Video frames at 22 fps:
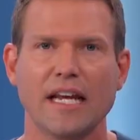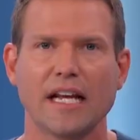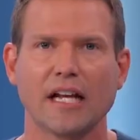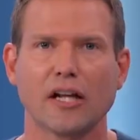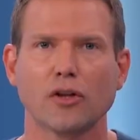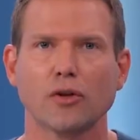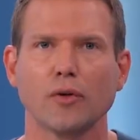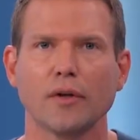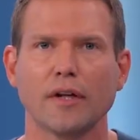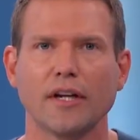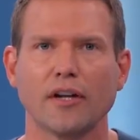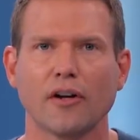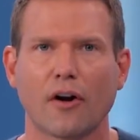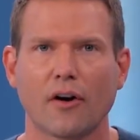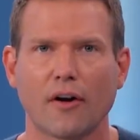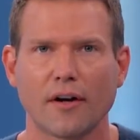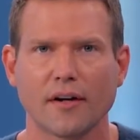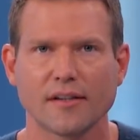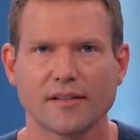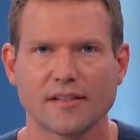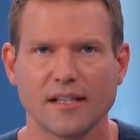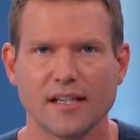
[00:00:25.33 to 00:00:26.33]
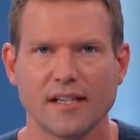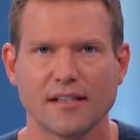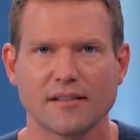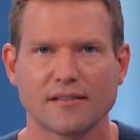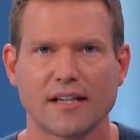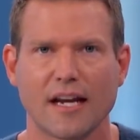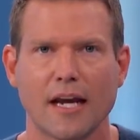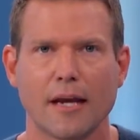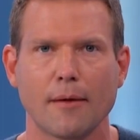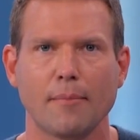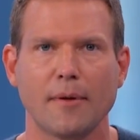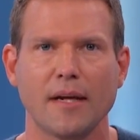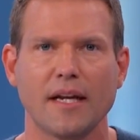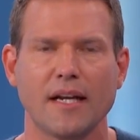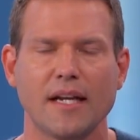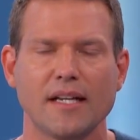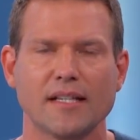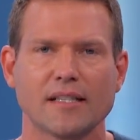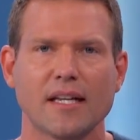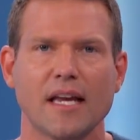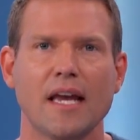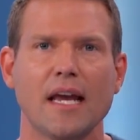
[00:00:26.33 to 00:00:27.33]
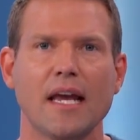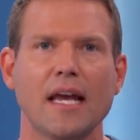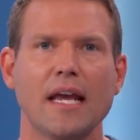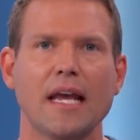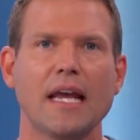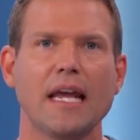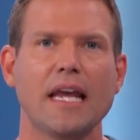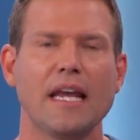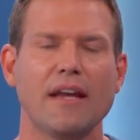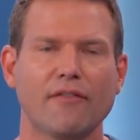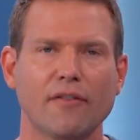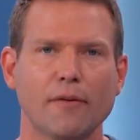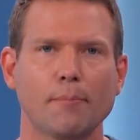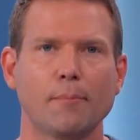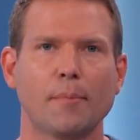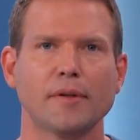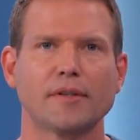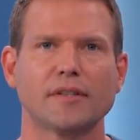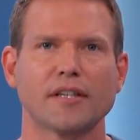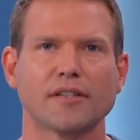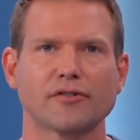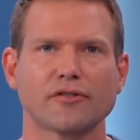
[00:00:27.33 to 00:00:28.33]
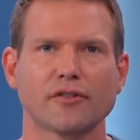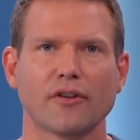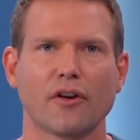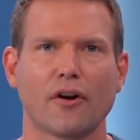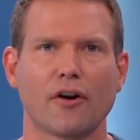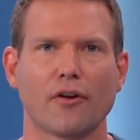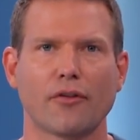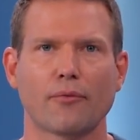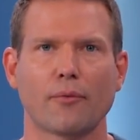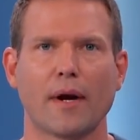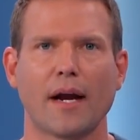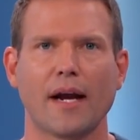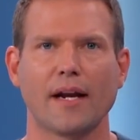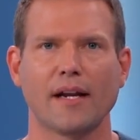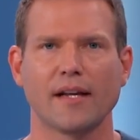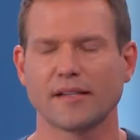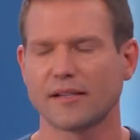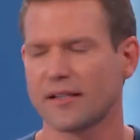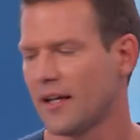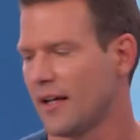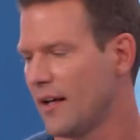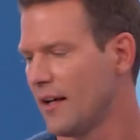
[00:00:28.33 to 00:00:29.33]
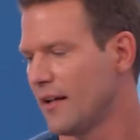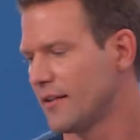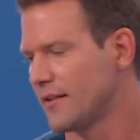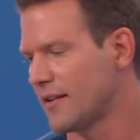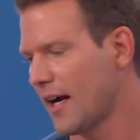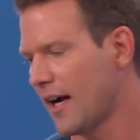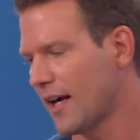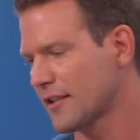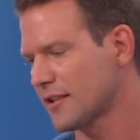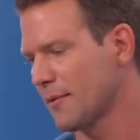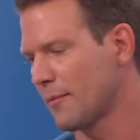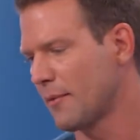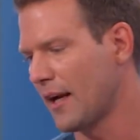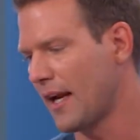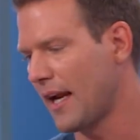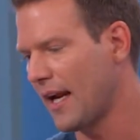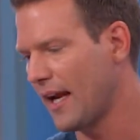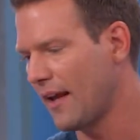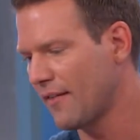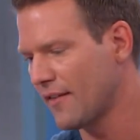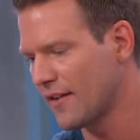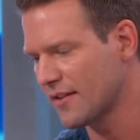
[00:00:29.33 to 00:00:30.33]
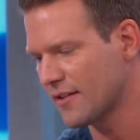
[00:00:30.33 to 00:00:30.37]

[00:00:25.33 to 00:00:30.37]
including heart disease, diabetes, even potentially arthritis. Docs, I'm gonna hand